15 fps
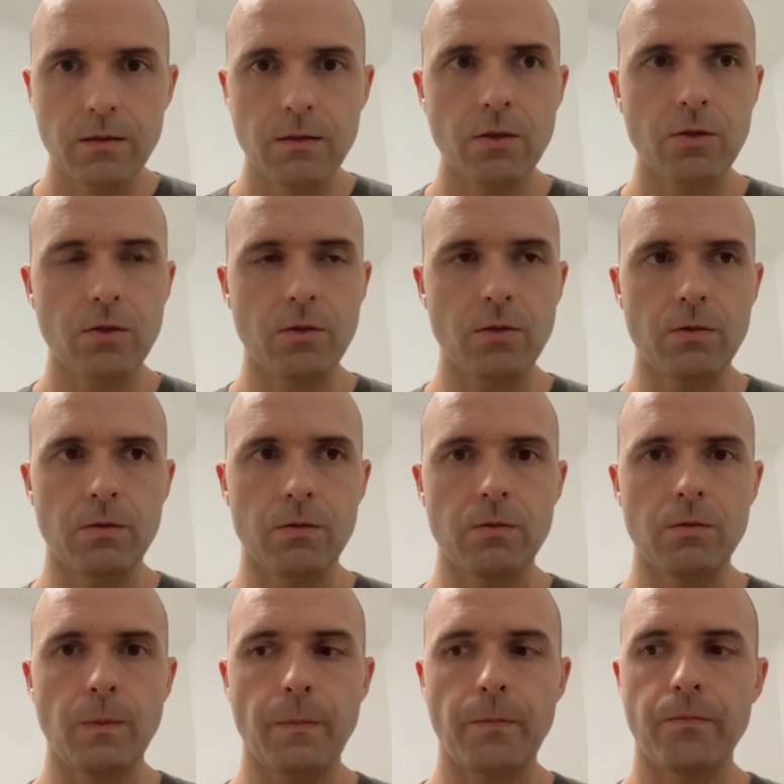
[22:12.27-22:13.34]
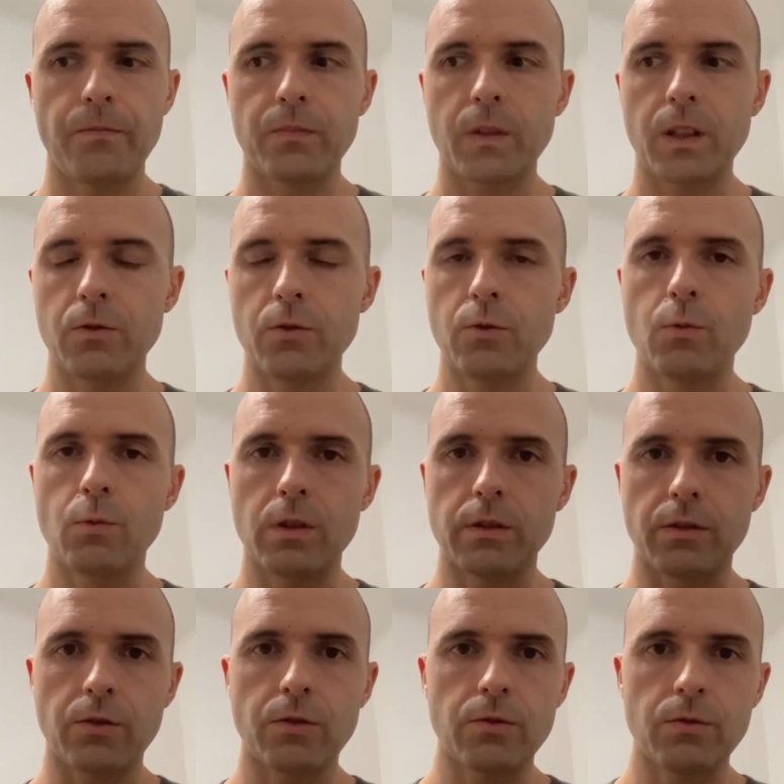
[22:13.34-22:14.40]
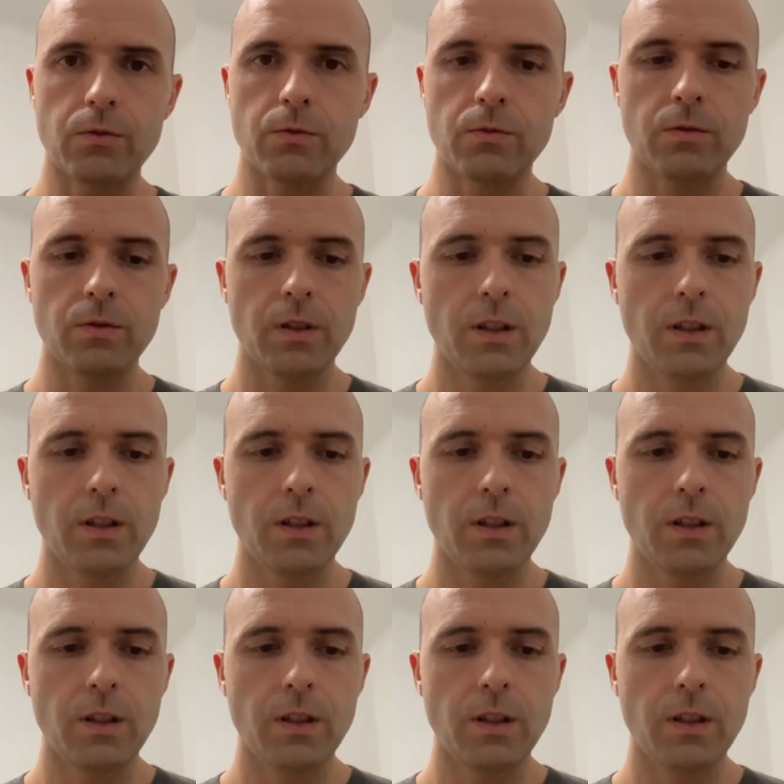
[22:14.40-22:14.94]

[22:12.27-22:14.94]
So you want to